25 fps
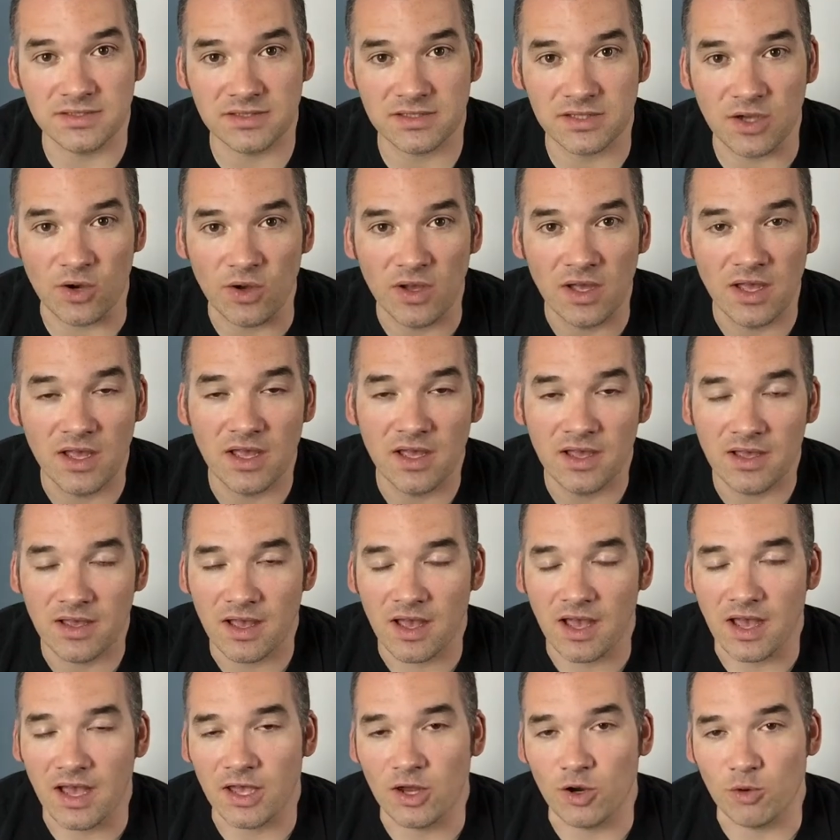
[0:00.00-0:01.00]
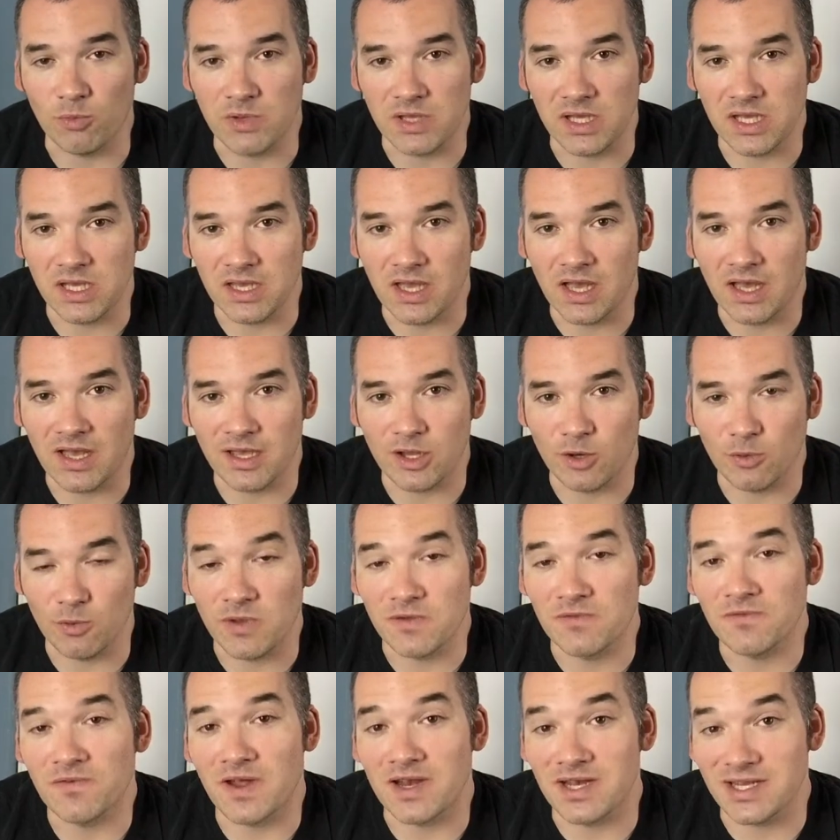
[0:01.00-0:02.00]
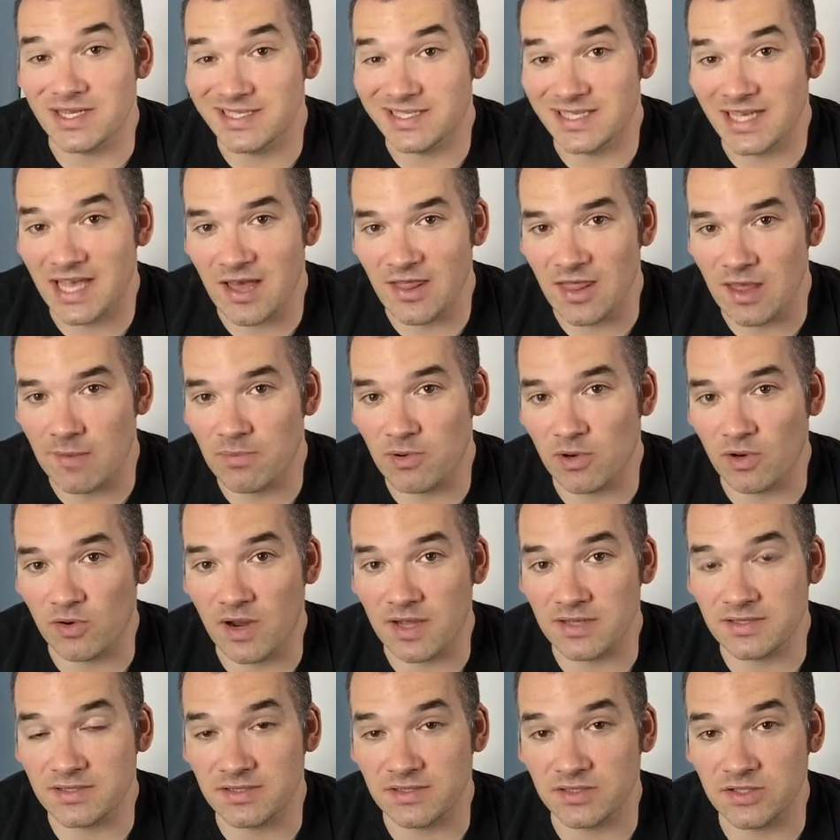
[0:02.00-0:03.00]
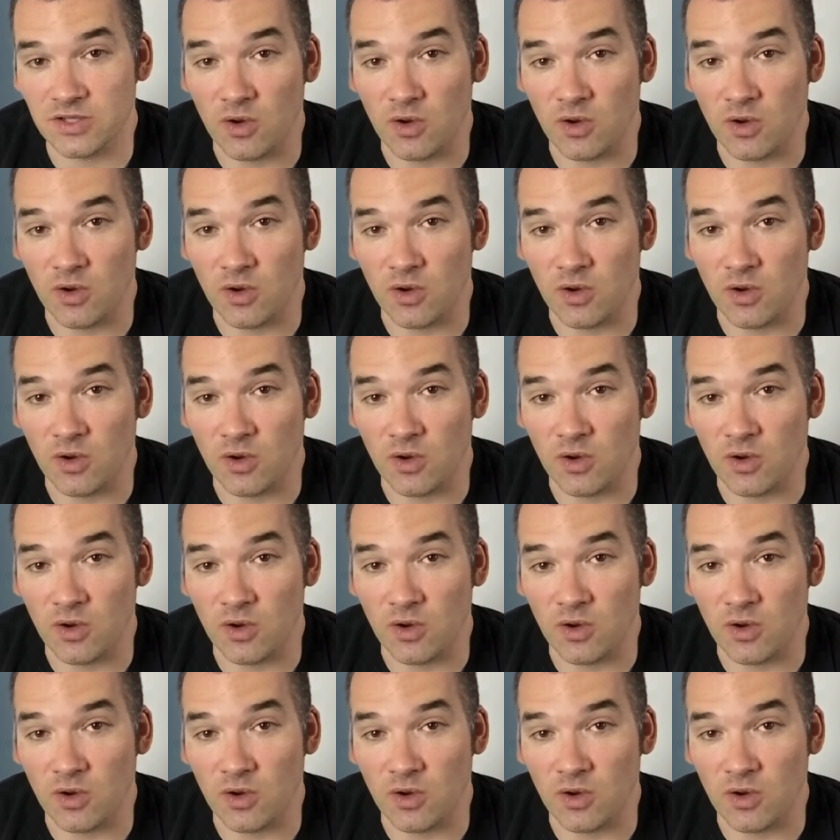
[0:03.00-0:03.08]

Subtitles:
So it'll be fun to see how that progresses.